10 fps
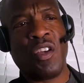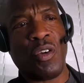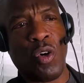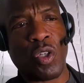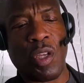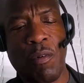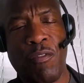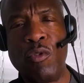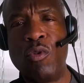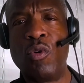You cook them
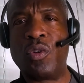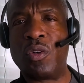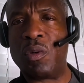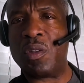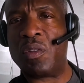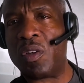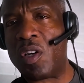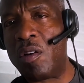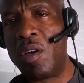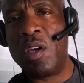food, you would
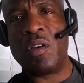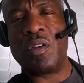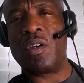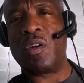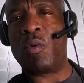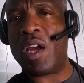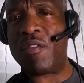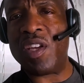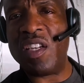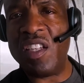cut,
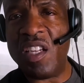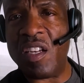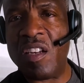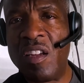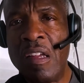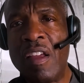whatever they needed,